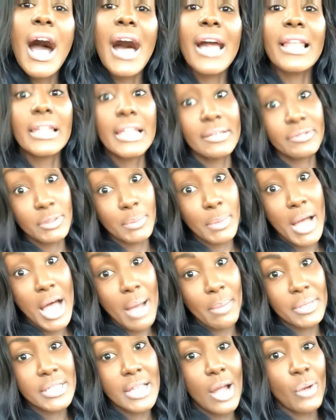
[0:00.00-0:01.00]
I love the
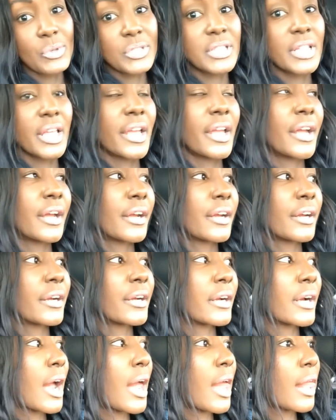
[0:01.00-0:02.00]
Bahamas. I was
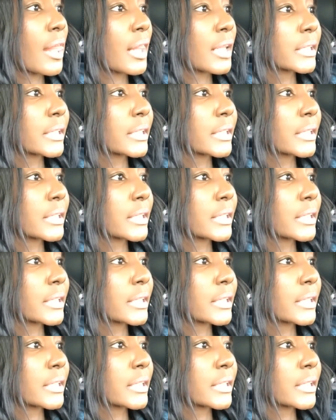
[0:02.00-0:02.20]
there